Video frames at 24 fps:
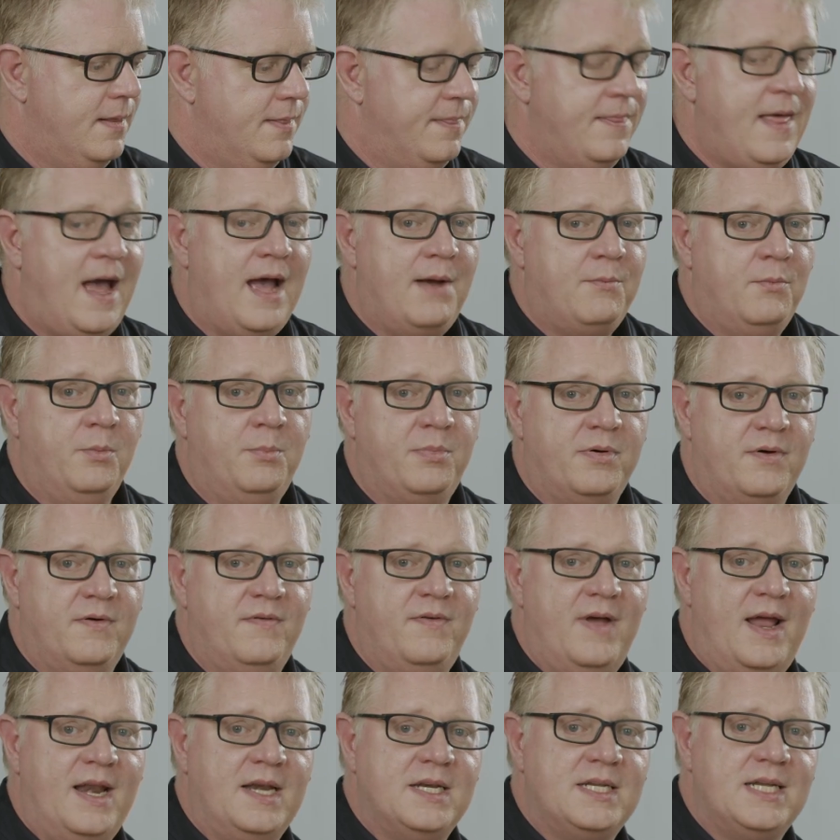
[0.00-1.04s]
That will
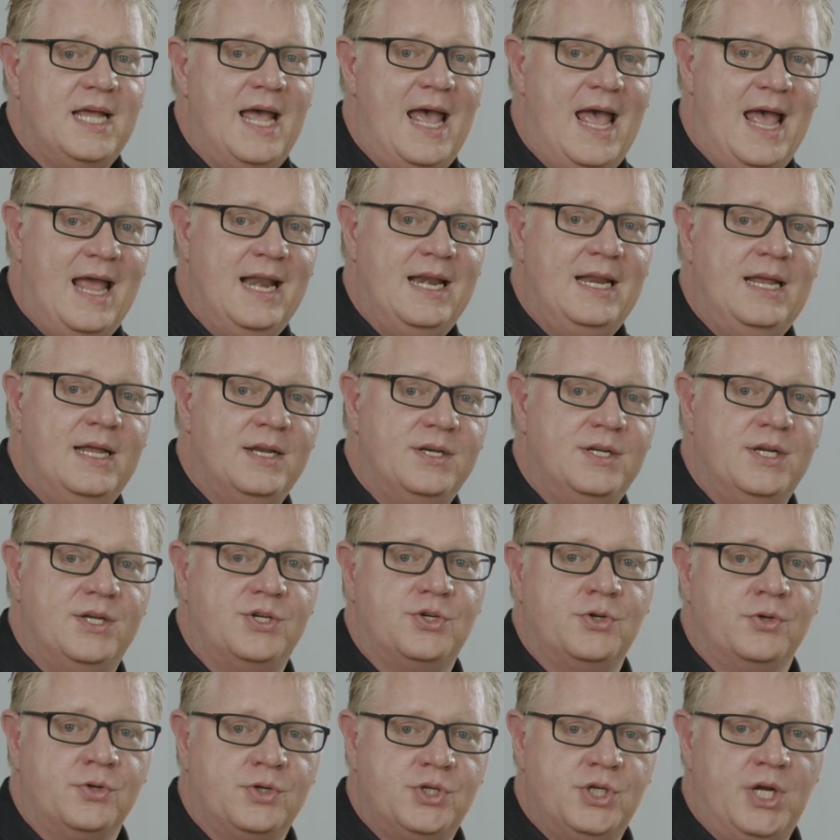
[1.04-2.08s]
prevent any
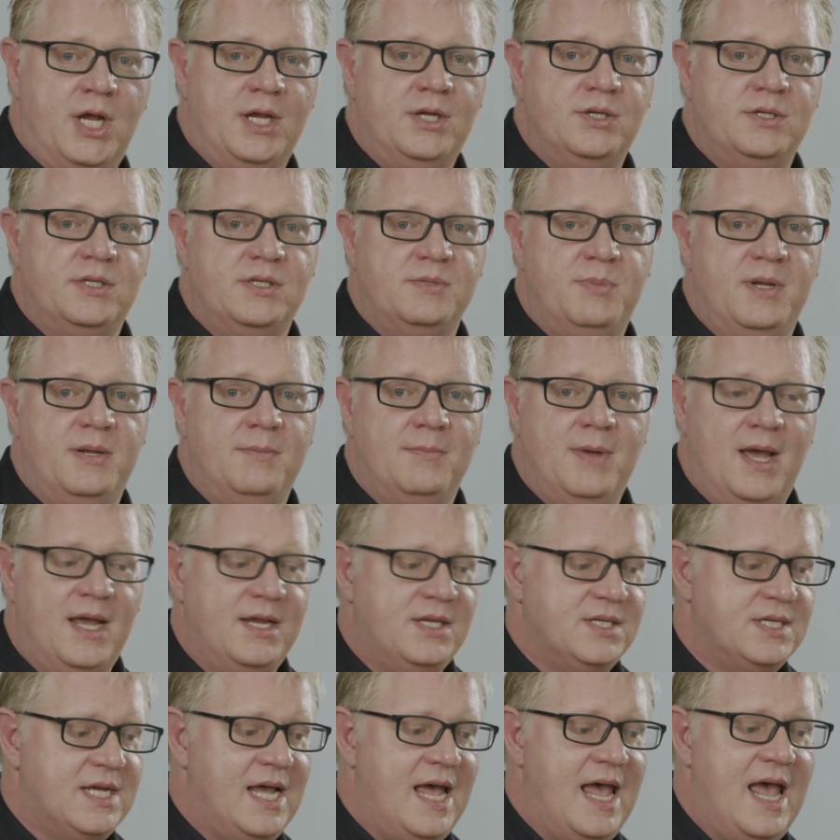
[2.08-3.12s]
additional changes being
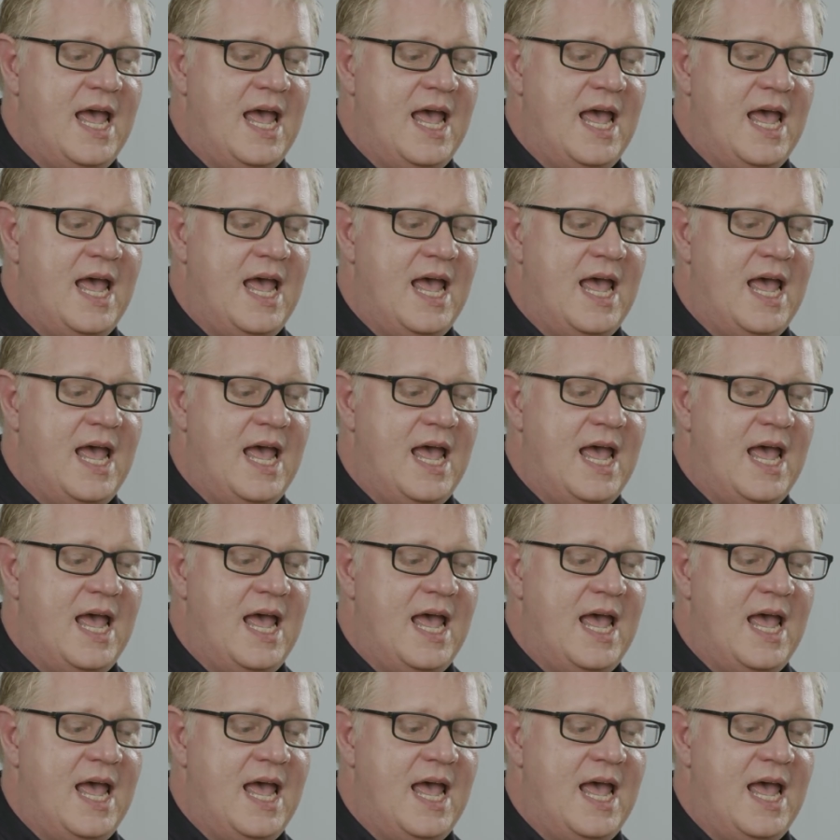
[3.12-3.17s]
made to